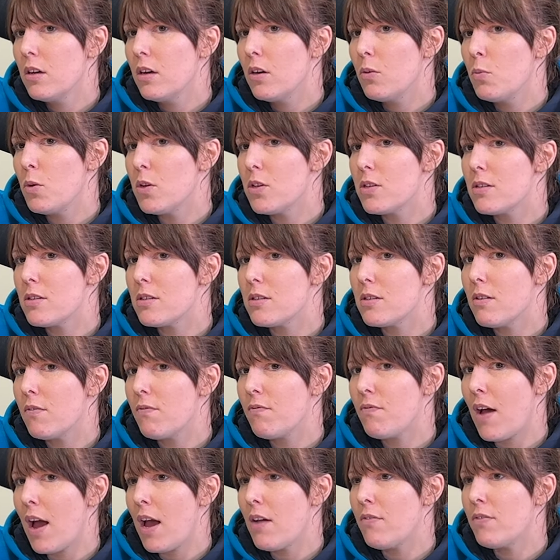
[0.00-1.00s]
was
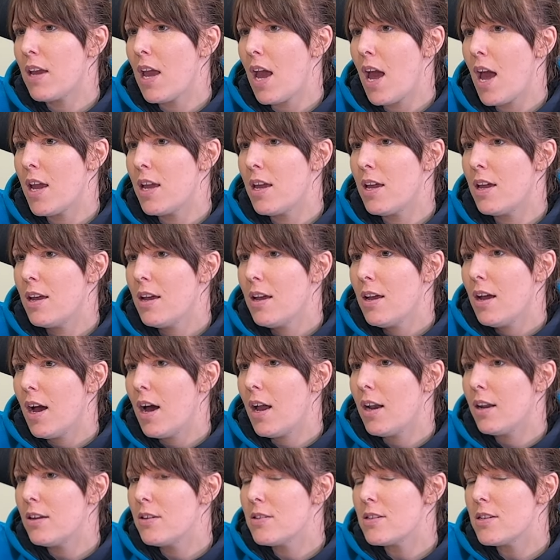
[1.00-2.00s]
5K.
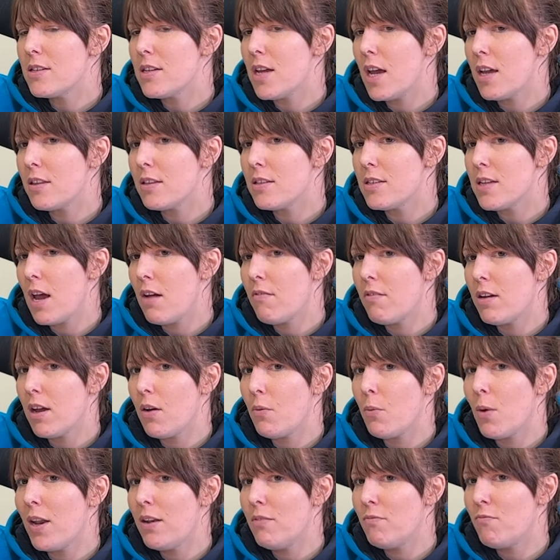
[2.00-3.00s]
And I used to take the terrier
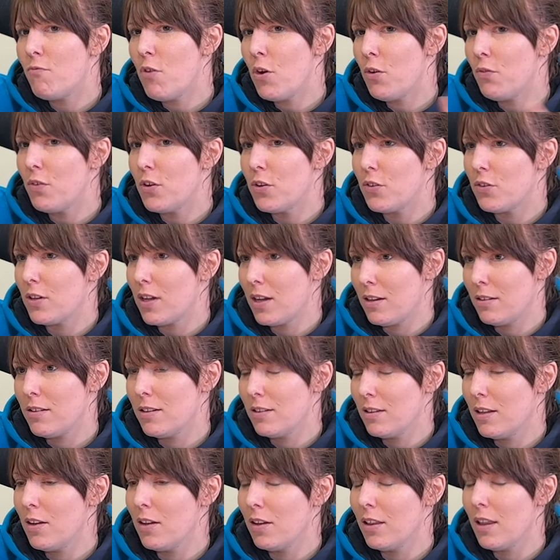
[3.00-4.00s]
when Rufus, a
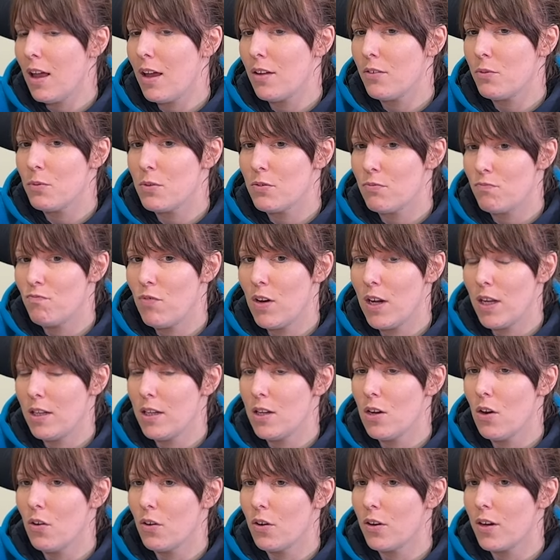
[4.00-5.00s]
little lad, was really
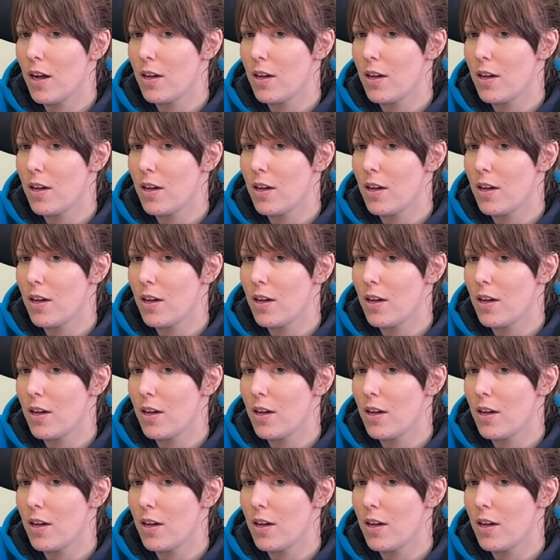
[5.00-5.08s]
young.